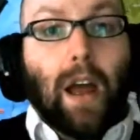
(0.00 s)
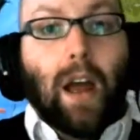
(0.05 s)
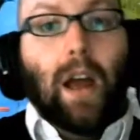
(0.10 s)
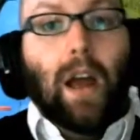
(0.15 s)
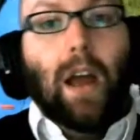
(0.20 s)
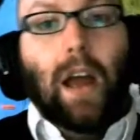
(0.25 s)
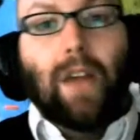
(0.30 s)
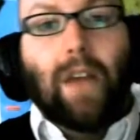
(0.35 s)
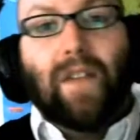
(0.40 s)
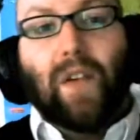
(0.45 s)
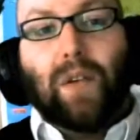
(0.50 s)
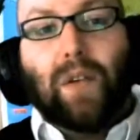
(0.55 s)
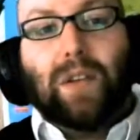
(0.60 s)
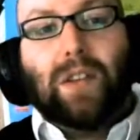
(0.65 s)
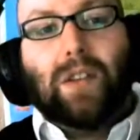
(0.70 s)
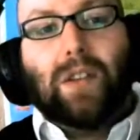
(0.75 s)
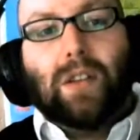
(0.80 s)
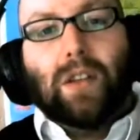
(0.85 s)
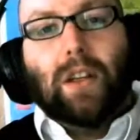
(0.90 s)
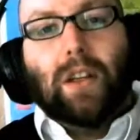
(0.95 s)
Hey,
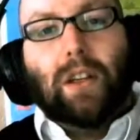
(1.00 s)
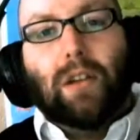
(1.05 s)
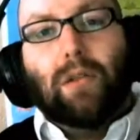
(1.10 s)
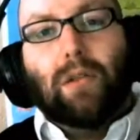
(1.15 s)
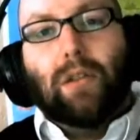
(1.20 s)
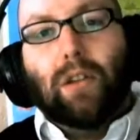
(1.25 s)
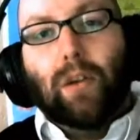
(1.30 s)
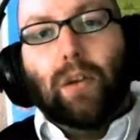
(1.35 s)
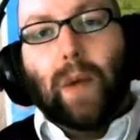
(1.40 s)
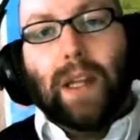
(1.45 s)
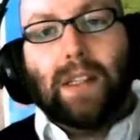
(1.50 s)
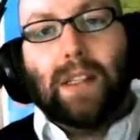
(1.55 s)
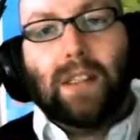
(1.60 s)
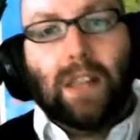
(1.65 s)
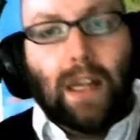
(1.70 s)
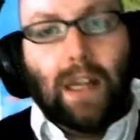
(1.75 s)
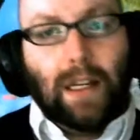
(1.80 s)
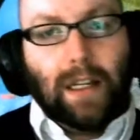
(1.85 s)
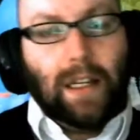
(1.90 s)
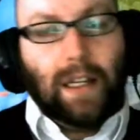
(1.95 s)
Fuchs! Cthulhu and
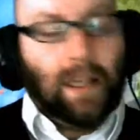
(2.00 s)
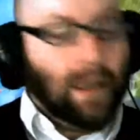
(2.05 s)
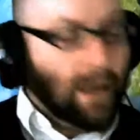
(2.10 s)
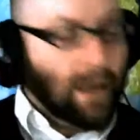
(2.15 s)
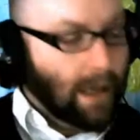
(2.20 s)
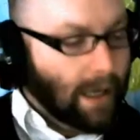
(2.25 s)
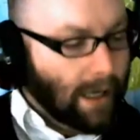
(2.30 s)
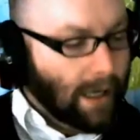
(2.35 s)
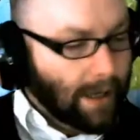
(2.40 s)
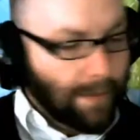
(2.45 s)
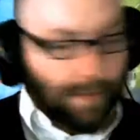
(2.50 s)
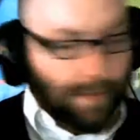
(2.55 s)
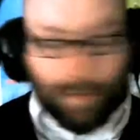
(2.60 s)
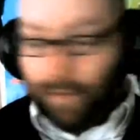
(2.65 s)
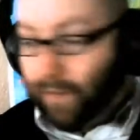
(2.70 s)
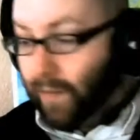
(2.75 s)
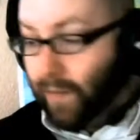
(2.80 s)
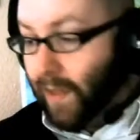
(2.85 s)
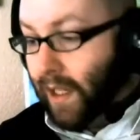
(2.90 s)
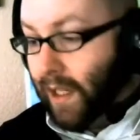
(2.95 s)
Zed here. Um,
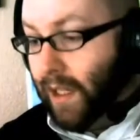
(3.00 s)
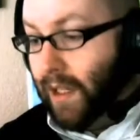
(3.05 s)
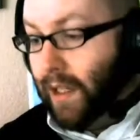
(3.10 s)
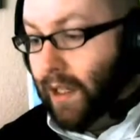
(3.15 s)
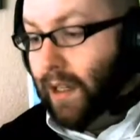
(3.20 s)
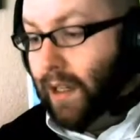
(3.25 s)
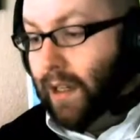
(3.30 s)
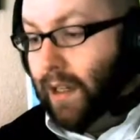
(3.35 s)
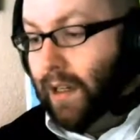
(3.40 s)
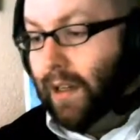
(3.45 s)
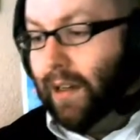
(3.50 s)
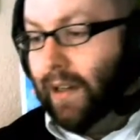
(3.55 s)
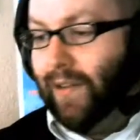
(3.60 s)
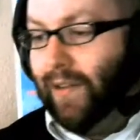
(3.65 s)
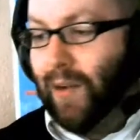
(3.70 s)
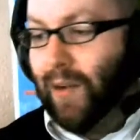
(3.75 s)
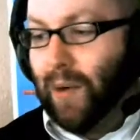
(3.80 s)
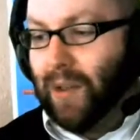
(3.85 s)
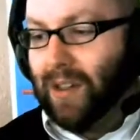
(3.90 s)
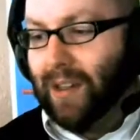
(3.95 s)

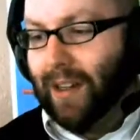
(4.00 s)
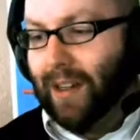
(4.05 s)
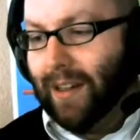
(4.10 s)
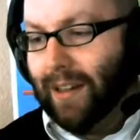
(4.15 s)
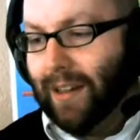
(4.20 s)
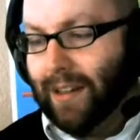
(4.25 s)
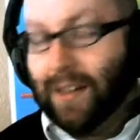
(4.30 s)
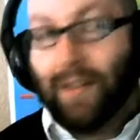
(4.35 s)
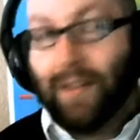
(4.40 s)
Fuchs. I said